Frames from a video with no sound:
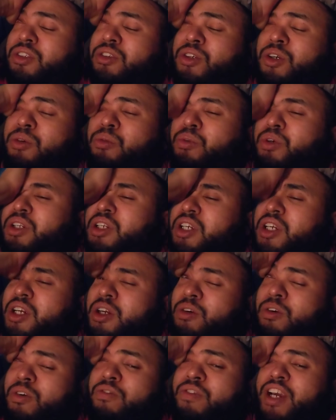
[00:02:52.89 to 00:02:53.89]
The third one,
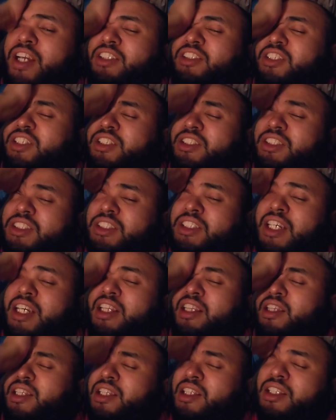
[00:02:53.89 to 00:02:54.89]
Revenge of the
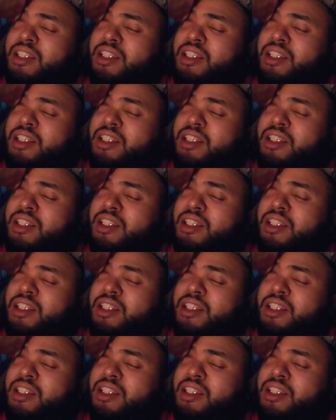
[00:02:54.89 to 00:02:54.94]
Sith.